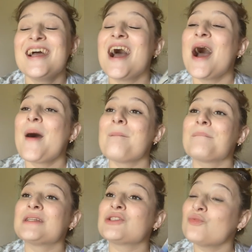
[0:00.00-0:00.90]
thing.
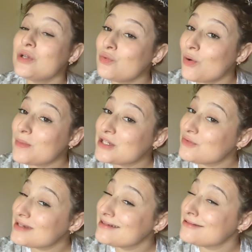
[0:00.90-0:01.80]
So we won't be
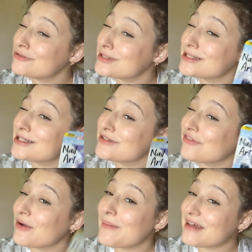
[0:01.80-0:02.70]
doing using this
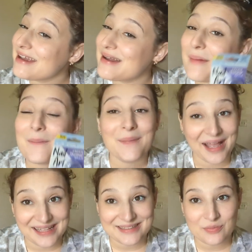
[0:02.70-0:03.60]
for a minute
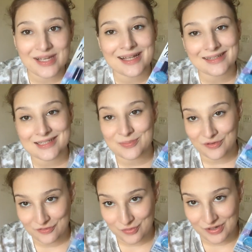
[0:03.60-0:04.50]
but we got this
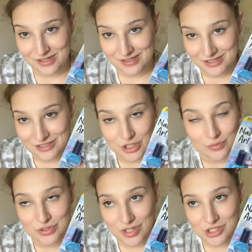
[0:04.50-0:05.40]
before her toe
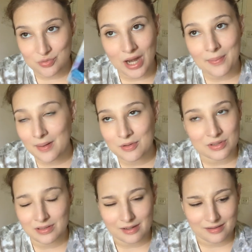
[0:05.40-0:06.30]
was crushed. I probably would
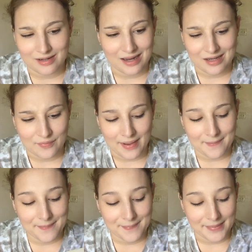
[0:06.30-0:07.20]
have let her get it anyway,
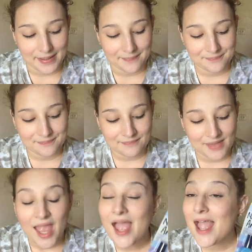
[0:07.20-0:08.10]
but
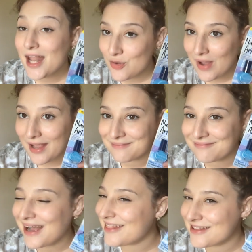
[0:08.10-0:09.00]
anyway,
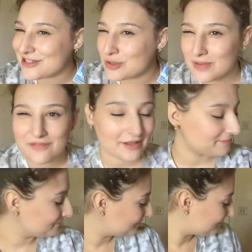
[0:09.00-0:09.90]
I think this will be fun.